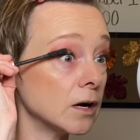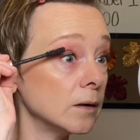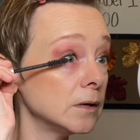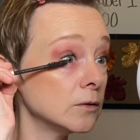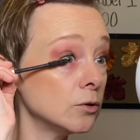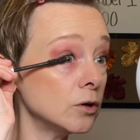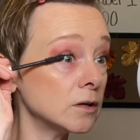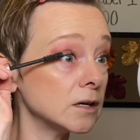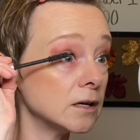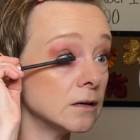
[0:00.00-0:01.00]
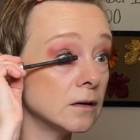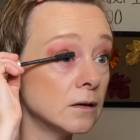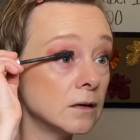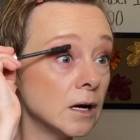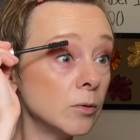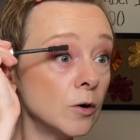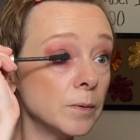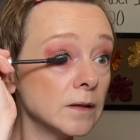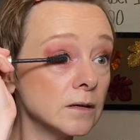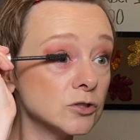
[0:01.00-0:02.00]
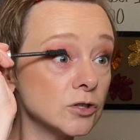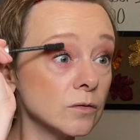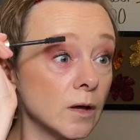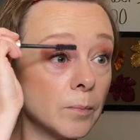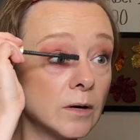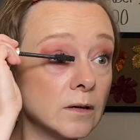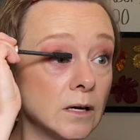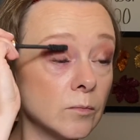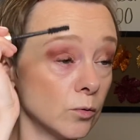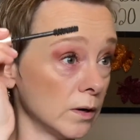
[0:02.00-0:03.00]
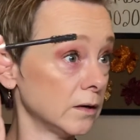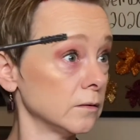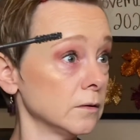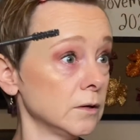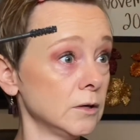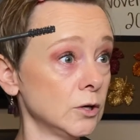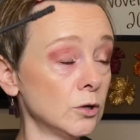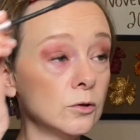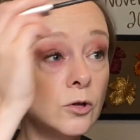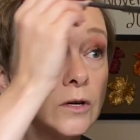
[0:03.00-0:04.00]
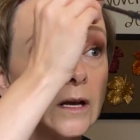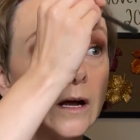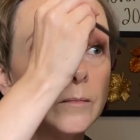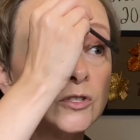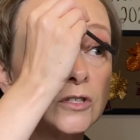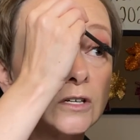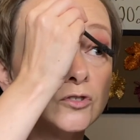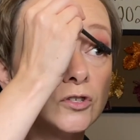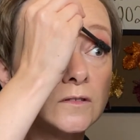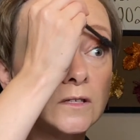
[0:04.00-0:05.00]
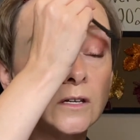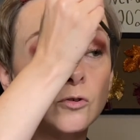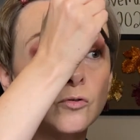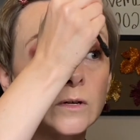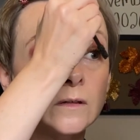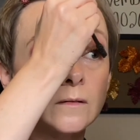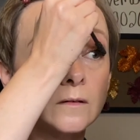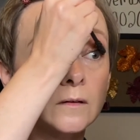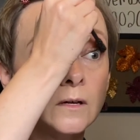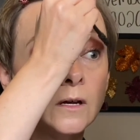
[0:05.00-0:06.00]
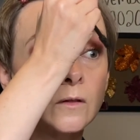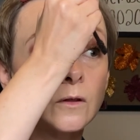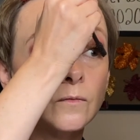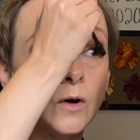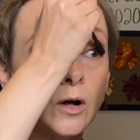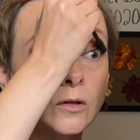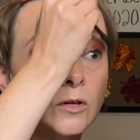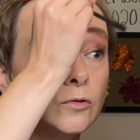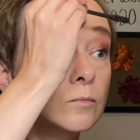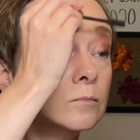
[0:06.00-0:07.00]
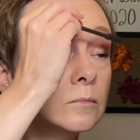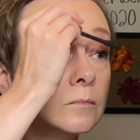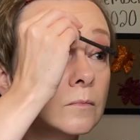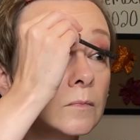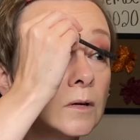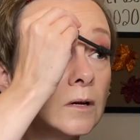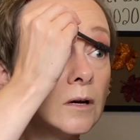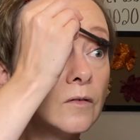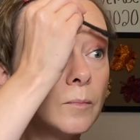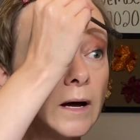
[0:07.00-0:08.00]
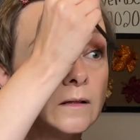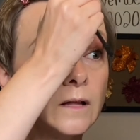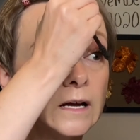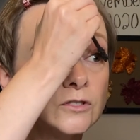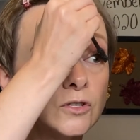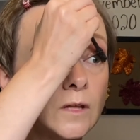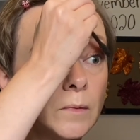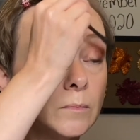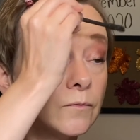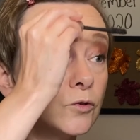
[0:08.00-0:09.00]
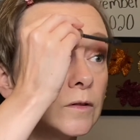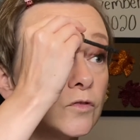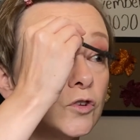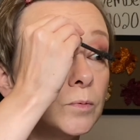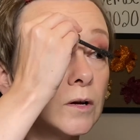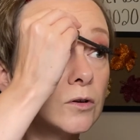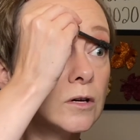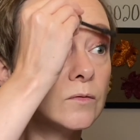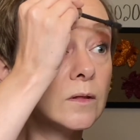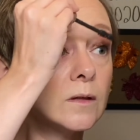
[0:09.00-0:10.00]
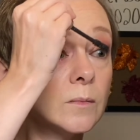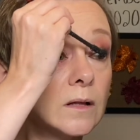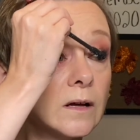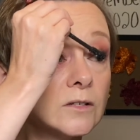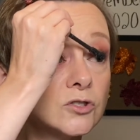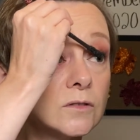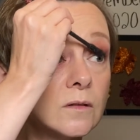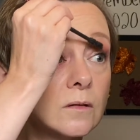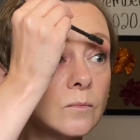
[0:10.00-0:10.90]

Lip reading: I mean, I'm hoping that it shows up on camera well. Look at how much that just increased the volume of my lashes. I mean, before this, you probably couldn't even see my lashes.